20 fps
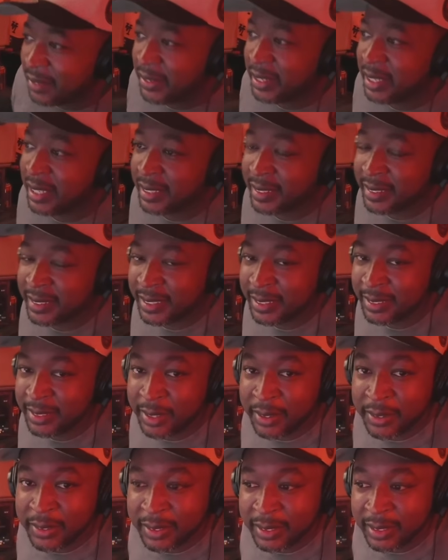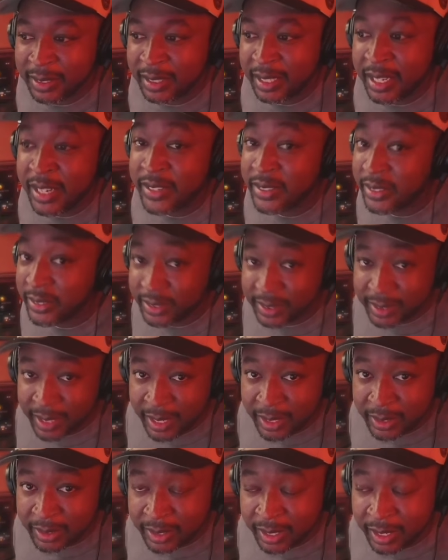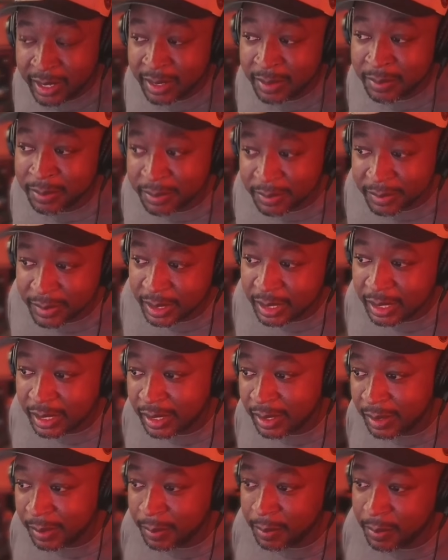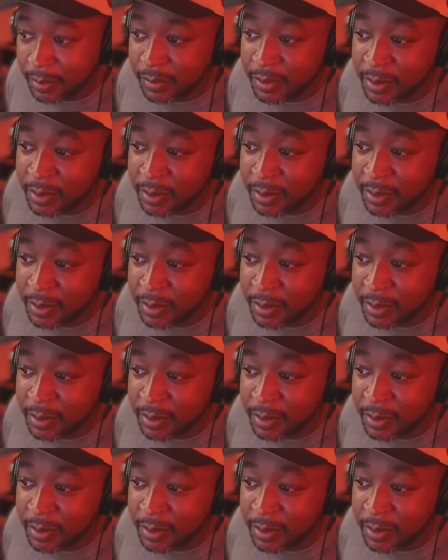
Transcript: at like 6:30 Eastern Standard Time for